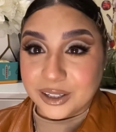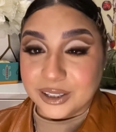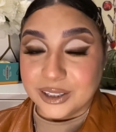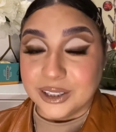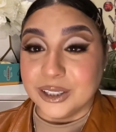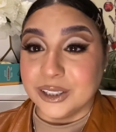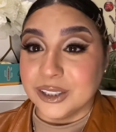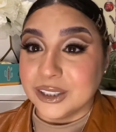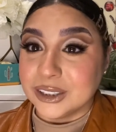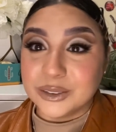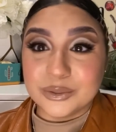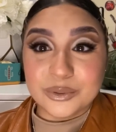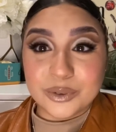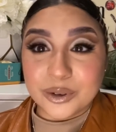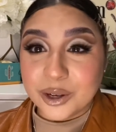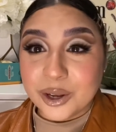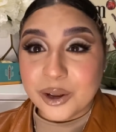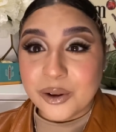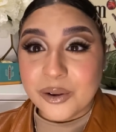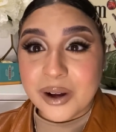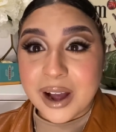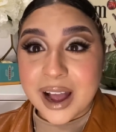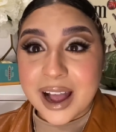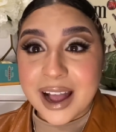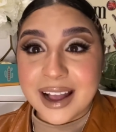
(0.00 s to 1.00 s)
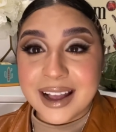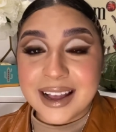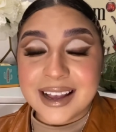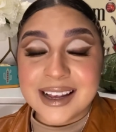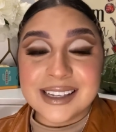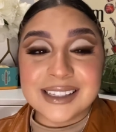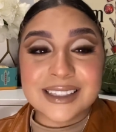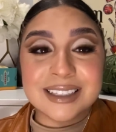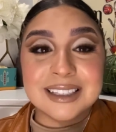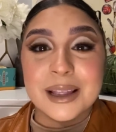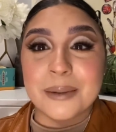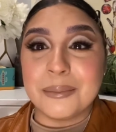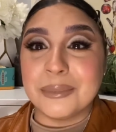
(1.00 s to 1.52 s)
looks for you guys.
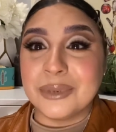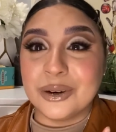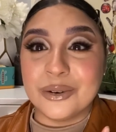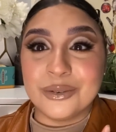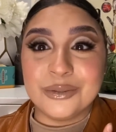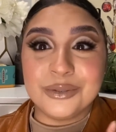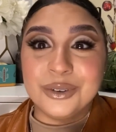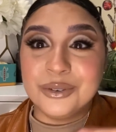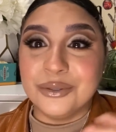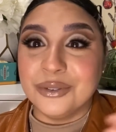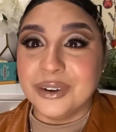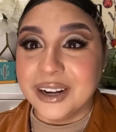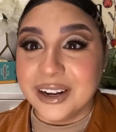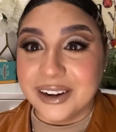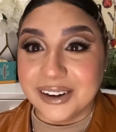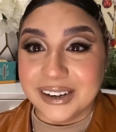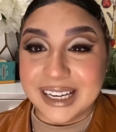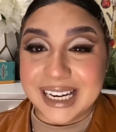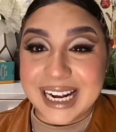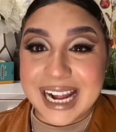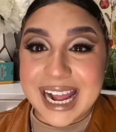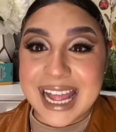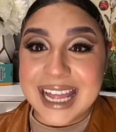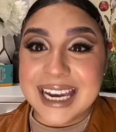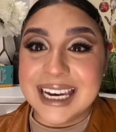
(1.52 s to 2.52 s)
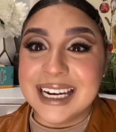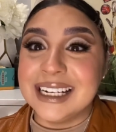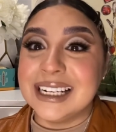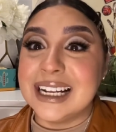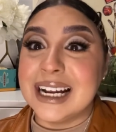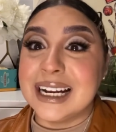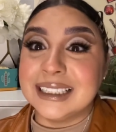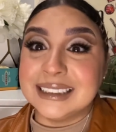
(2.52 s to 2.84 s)
Let me know if you recreate it.